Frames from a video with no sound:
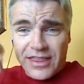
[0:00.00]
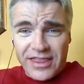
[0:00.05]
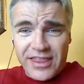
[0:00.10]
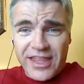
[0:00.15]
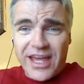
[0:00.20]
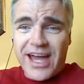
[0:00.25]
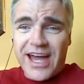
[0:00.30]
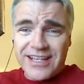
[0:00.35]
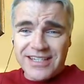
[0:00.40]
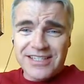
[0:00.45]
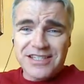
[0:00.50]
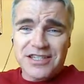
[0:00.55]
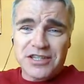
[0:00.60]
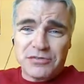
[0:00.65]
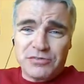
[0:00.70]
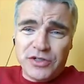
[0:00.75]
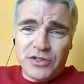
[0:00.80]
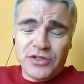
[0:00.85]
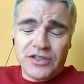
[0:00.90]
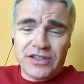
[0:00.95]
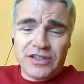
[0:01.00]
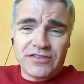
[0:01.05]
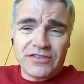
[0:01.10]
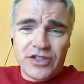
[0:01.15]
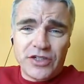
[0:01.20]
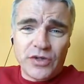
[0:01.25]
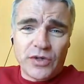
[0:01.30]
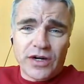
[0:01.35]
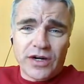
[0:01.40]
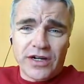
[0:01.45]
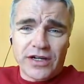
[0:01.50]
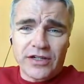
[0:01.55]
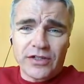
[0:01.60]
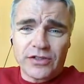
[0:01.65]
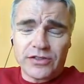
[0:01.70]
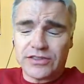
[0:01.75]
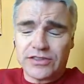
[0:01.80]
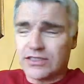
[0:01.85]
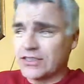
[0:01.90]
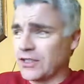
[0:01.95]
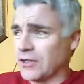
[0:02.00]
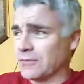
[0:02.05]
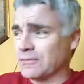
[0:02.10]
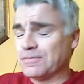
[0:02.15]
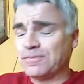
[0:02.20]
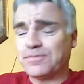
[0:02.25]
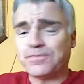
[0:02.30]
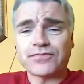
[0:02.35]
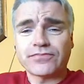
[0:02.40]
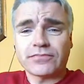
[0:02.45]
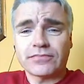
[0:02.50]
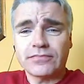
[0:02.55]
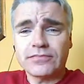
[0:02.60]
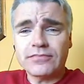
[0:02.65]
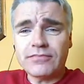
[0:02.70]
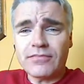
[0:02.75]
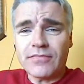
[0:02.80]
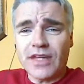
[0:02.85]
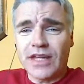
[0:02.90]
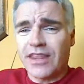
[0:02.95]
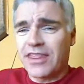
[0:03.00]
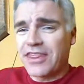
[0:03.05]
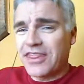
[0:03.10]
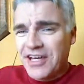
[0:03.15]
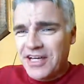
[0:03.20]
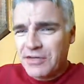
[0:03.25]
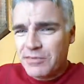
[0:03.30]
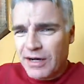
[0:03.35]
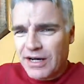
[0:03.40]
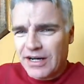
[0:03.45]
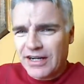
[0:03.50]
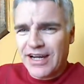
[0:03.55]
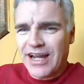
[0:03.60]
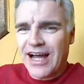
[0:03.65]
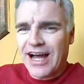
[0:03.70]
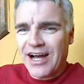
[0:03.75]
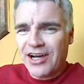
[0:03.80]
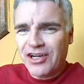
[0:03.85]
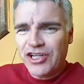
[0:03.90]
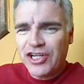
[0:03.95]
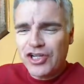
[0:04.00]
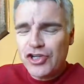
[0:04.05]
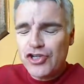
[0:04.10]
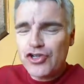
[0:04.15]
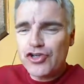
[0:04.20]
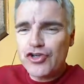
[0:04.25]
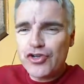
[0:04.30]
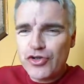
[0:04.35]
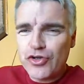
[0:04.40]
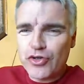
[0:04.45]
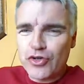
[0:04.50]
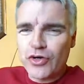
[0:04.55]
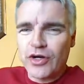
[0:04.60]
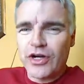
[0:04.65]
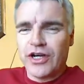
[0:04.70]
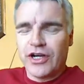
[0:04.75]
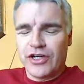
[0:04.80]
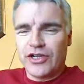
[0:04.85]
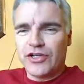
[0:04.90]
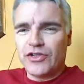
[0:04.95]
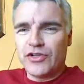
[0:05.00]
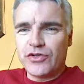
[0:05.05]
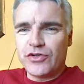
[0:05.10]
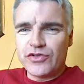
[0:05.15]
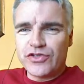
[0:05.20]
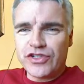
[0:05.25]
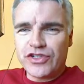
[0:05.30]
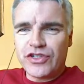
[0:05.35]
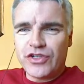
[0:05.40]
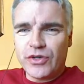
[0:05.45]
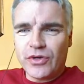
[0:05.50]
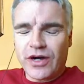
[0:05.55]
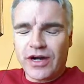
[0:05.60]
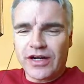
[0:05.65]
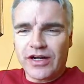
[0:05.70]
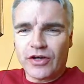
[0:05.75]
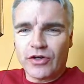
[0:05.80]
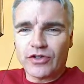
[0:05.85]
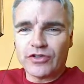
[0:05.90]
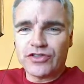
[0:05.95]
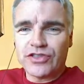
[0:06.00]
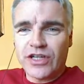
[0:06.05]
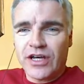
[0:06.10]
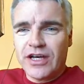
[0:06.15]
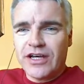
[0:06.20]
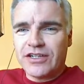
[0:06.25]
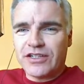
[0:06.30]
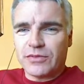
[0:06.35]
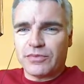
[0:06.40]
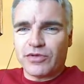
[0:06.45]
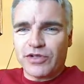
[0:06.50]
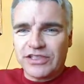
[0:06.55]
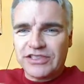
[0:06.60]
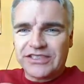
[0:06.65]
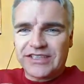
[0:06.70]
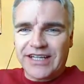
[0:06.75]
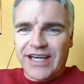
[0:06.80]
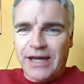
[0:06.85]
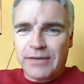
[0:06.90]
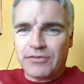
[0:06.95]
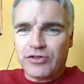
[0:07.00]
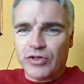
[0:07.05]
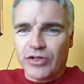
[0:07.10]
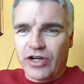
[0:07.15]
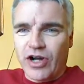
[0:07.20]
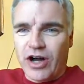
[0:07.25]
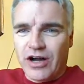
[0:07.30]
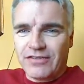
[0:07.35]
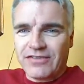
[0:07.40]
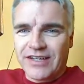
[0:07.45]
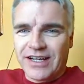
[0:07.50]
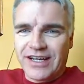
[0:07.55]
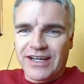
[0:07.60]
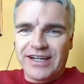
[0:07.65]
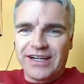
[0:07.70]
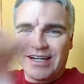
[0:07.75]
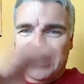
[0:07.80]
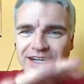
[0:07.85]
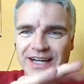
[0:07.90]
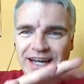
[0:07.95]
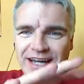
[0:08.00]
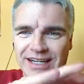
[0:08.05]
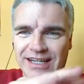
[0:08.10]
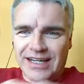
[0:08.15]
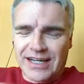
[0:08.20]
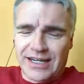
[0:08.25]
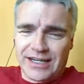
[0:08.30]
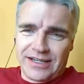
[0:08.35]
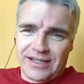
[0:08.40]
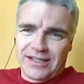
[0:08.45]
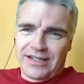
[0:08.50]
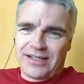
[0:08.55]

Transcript: That's the beauty of QR codes. So, think about it. How can you use QR codes to bridge the gap between offline and online?